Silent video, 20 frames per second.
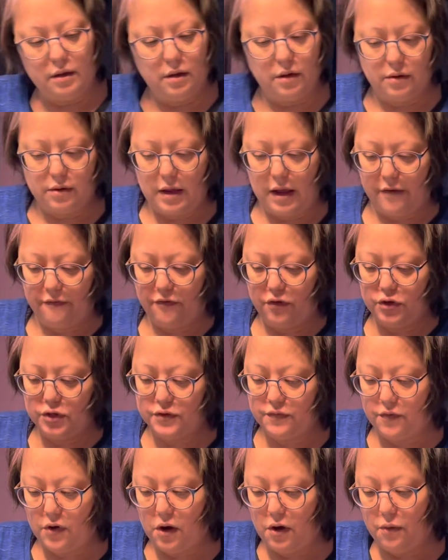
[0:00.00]
okay, first
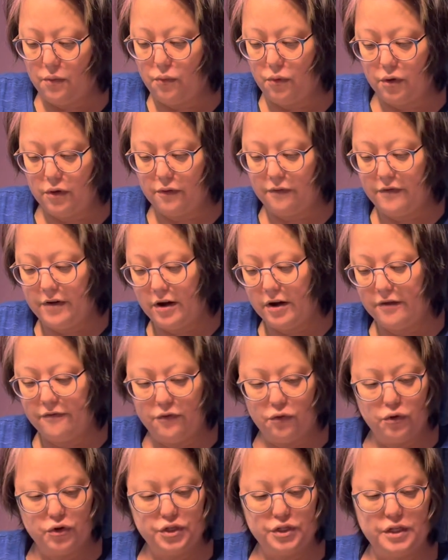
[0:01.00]
of all, we're very
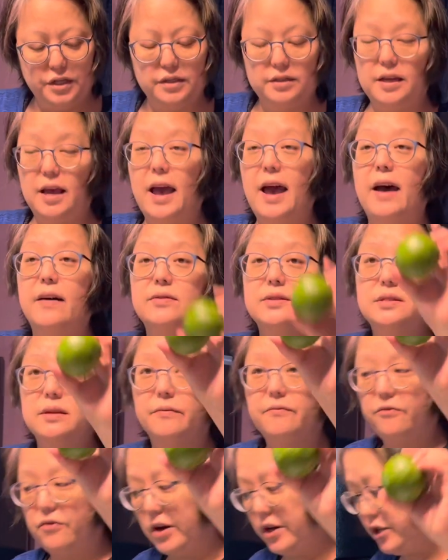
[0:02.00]
fortunate to have some
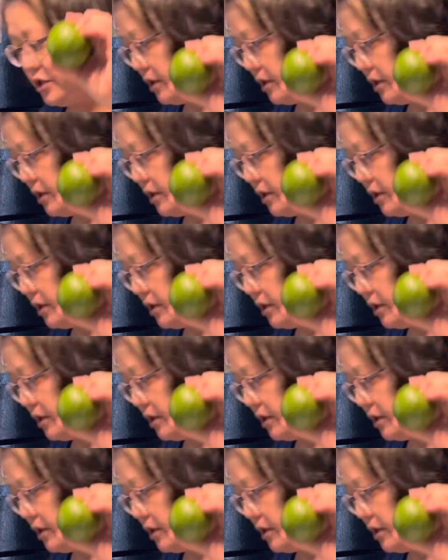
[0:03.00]
fresh